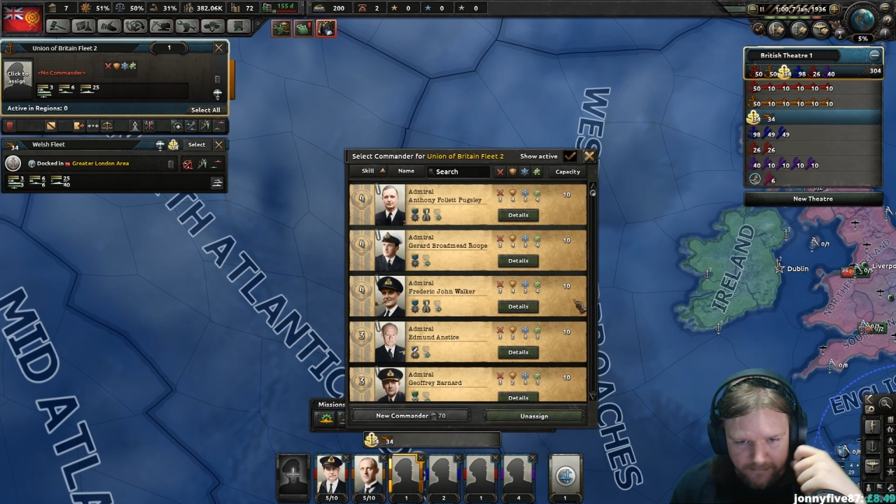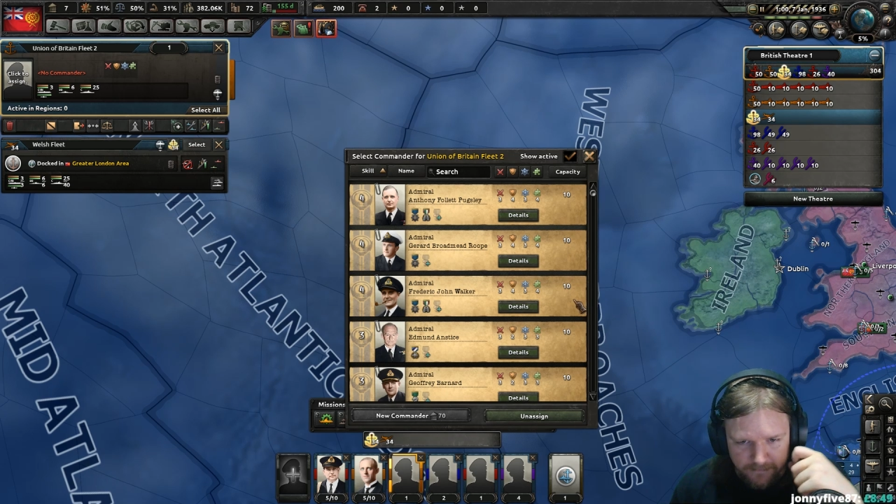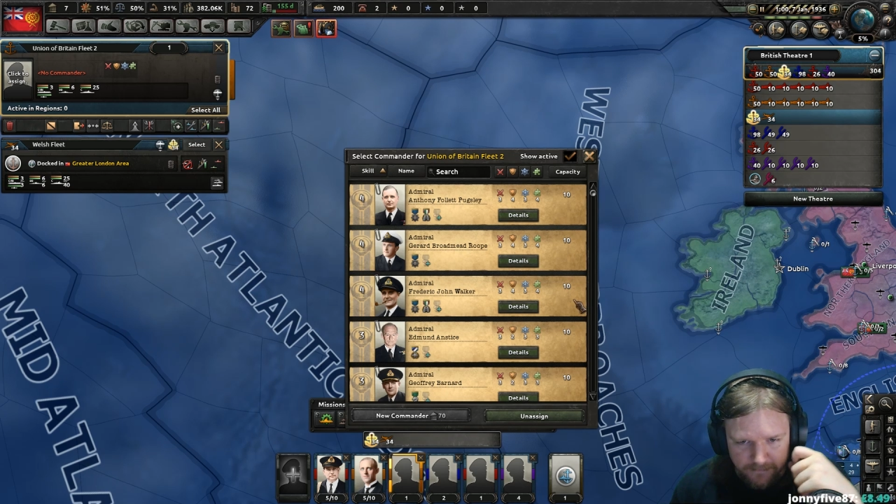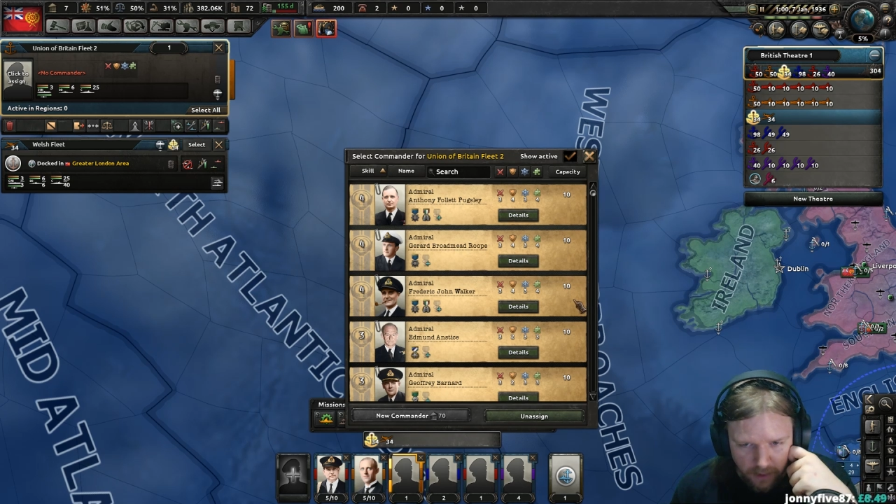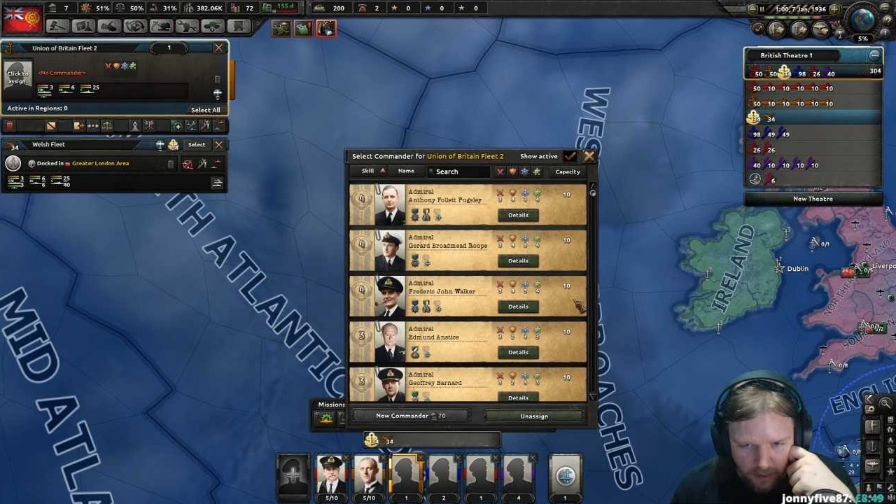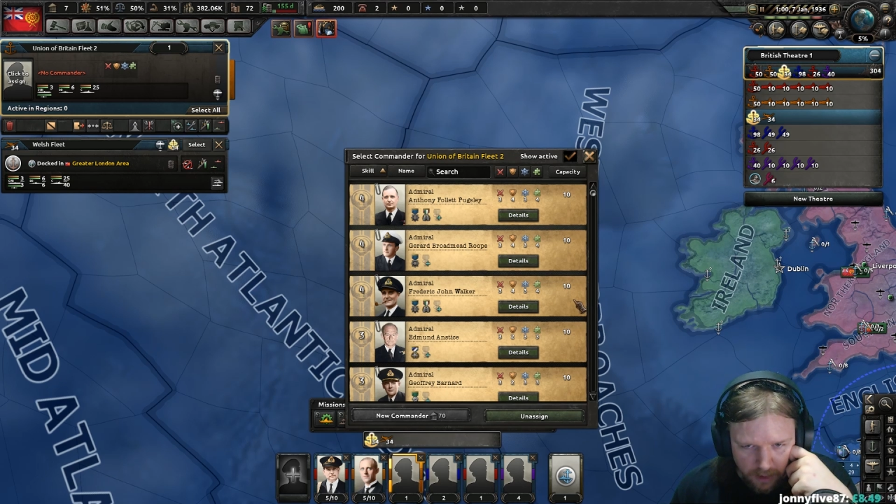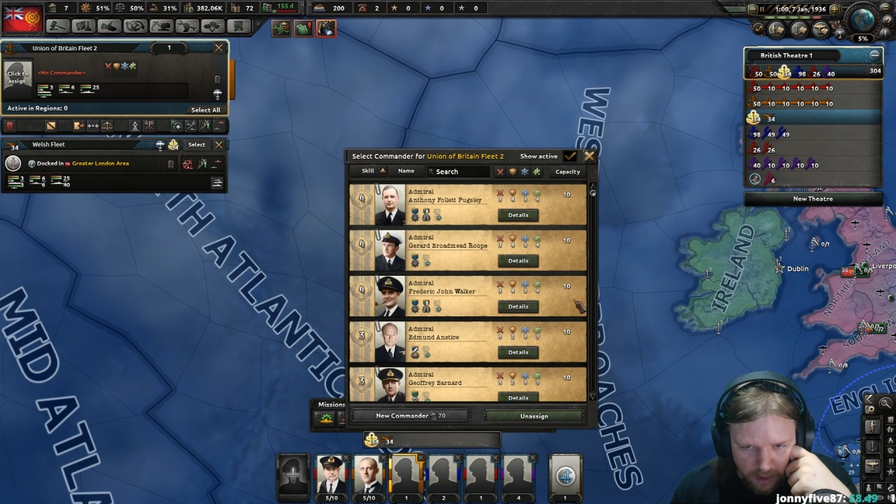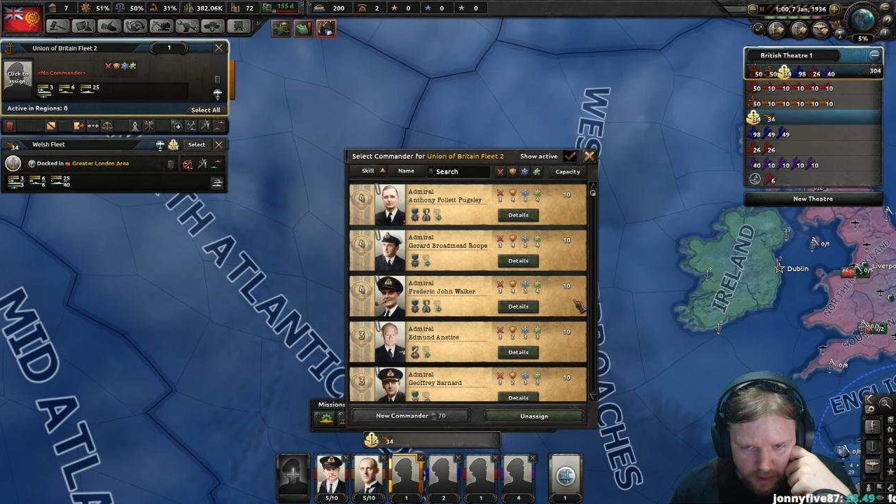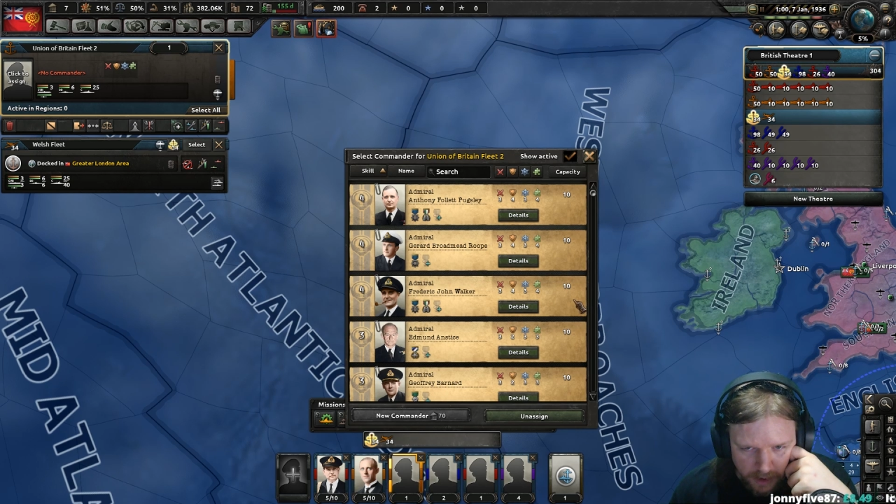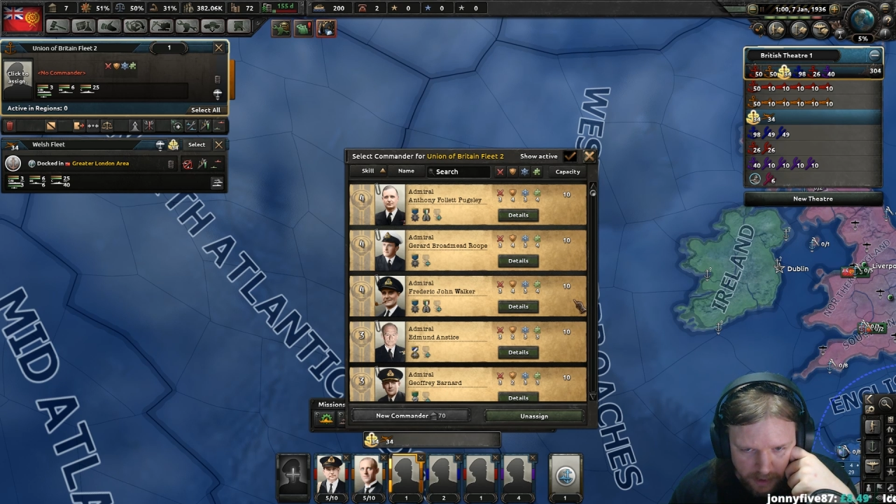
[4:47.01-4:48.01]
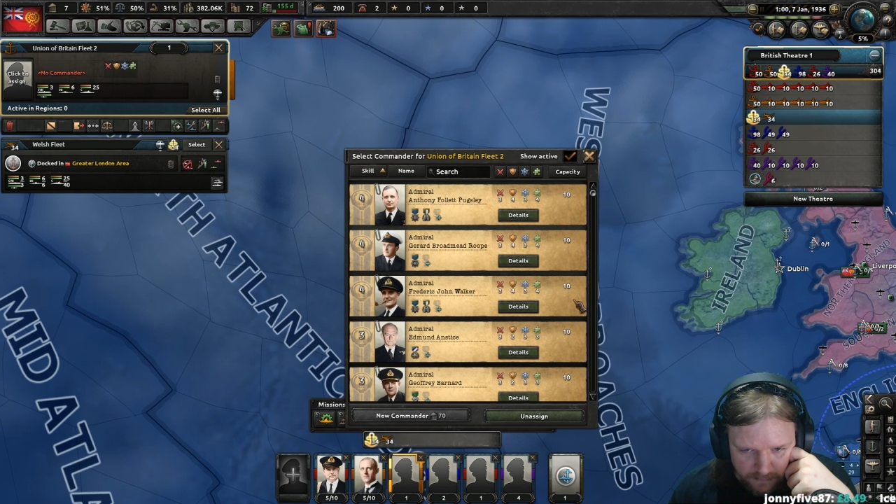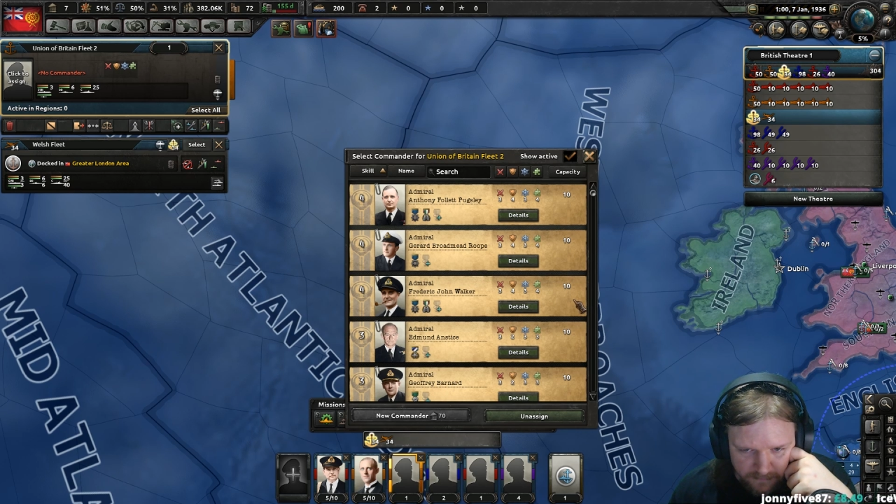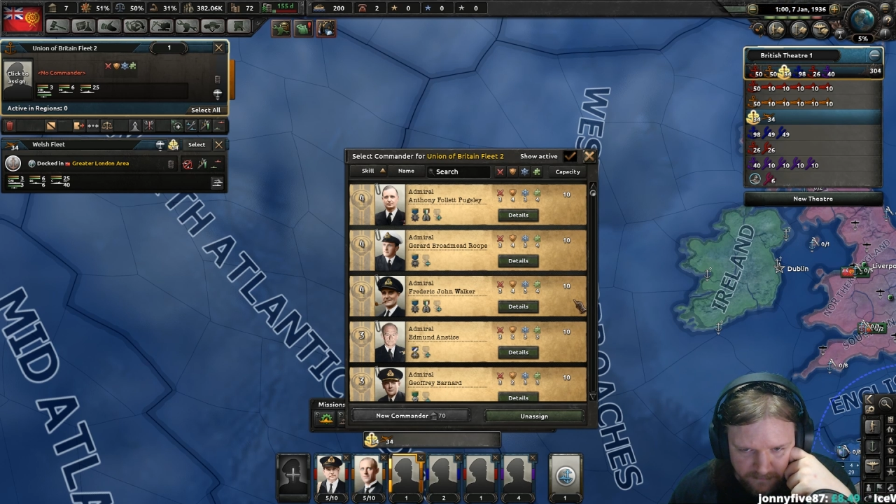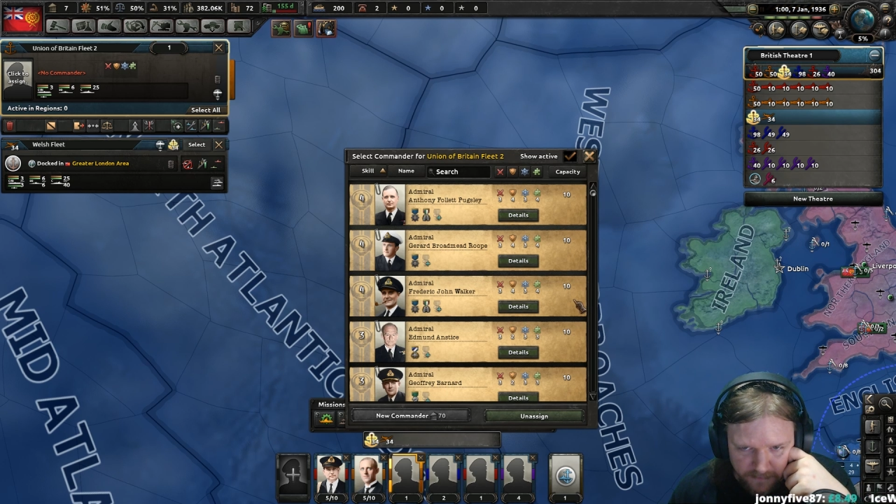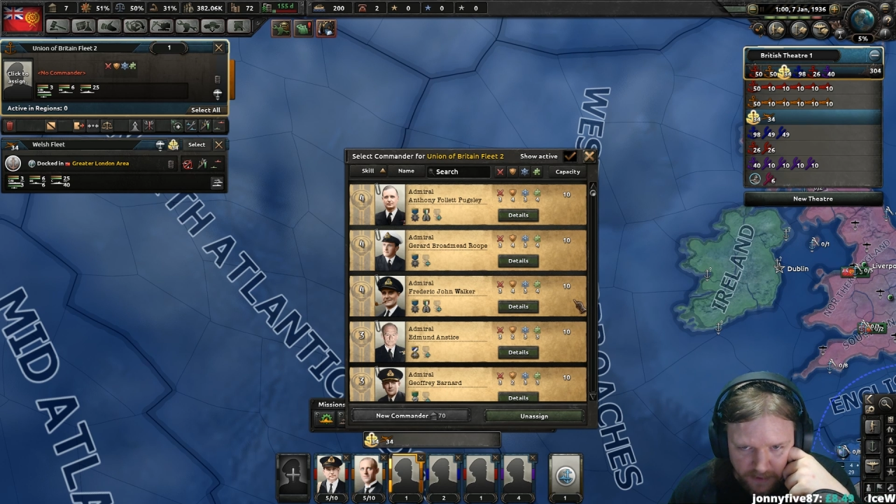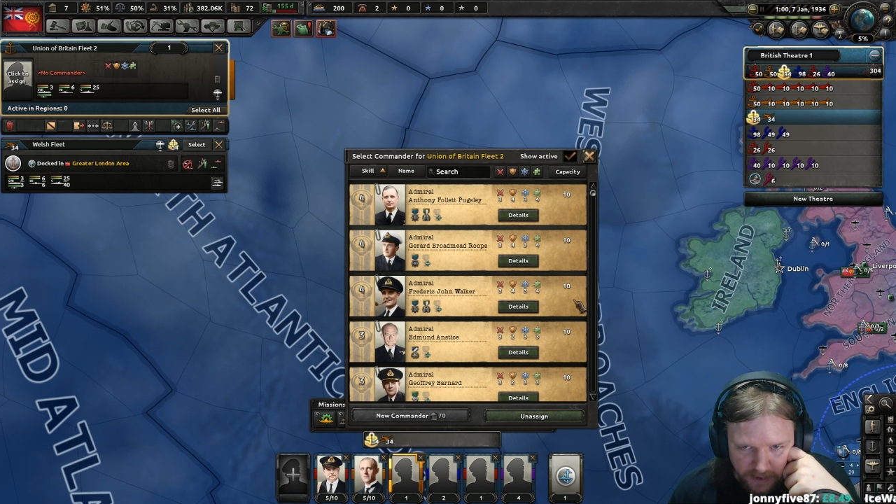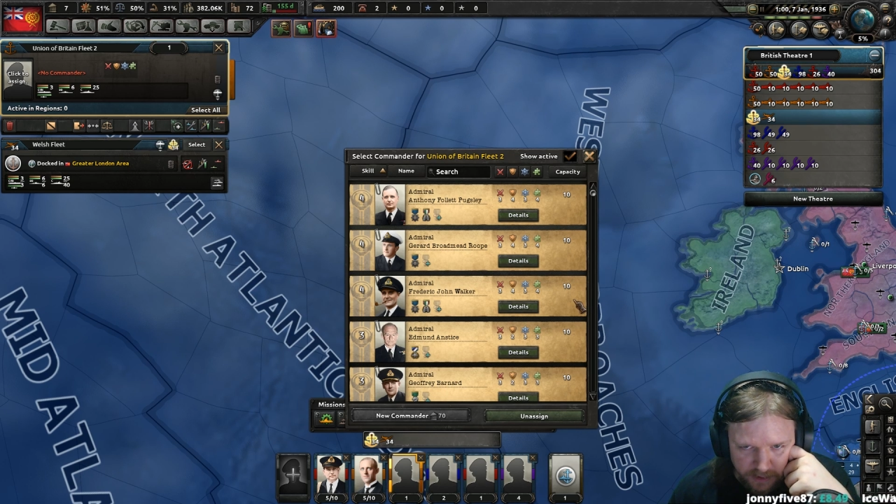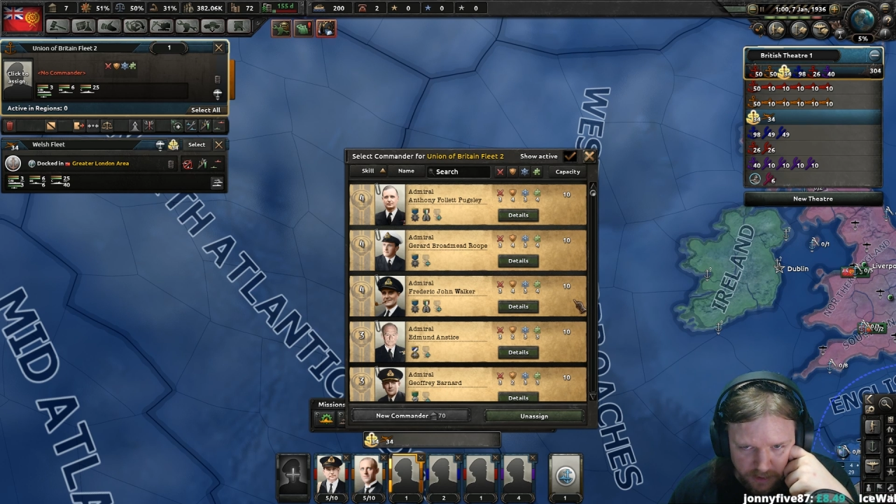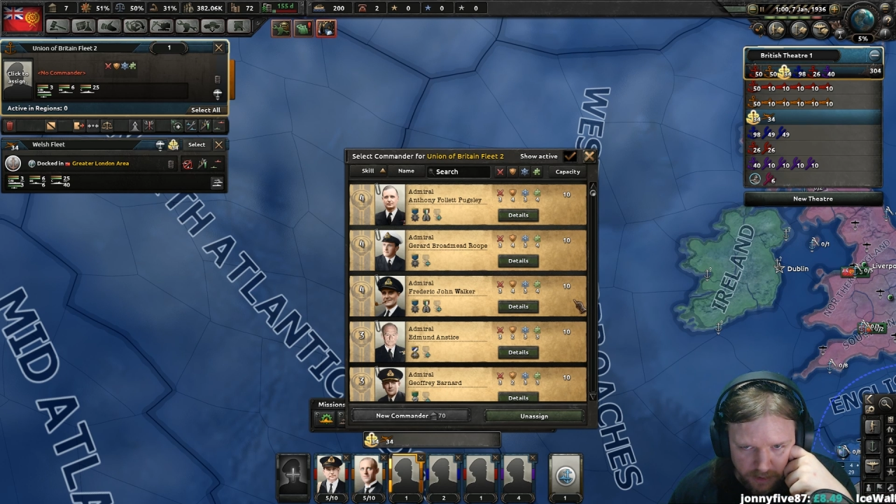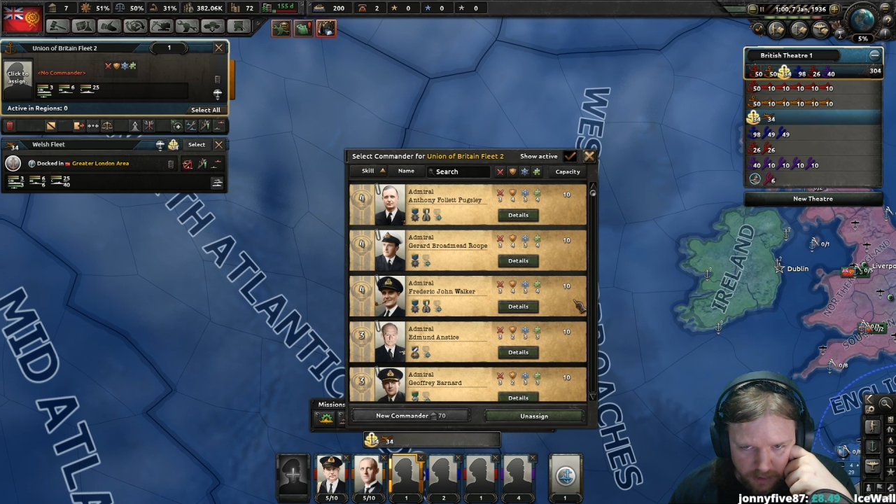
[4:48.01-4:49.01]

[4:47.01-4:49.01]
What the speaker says: frontline fighter.